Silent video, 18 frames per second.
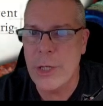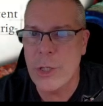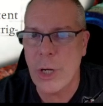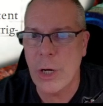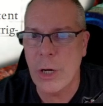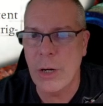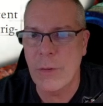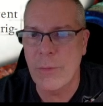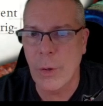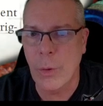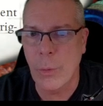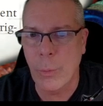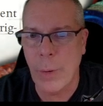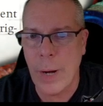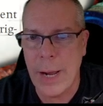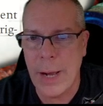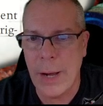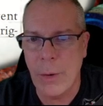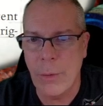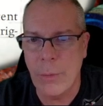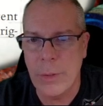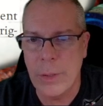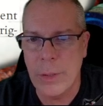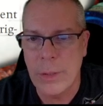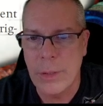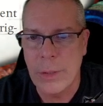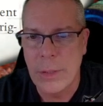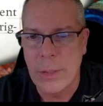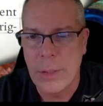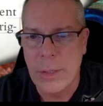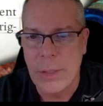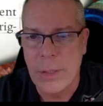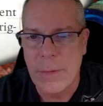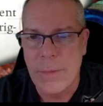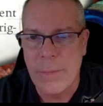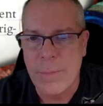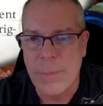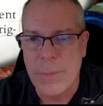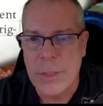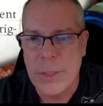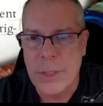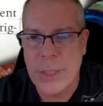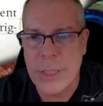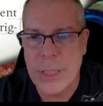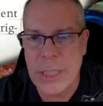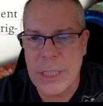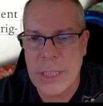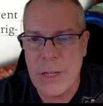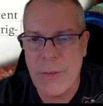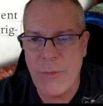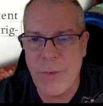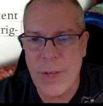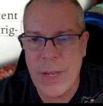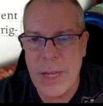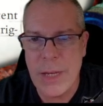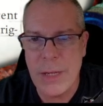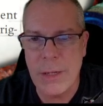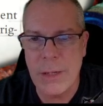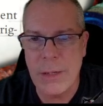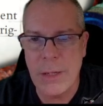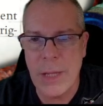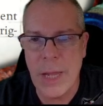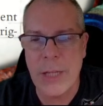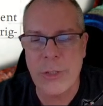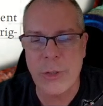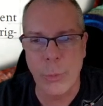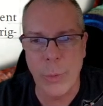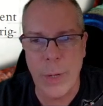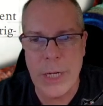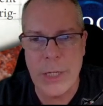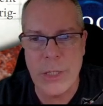of around 60 feet. It has a range of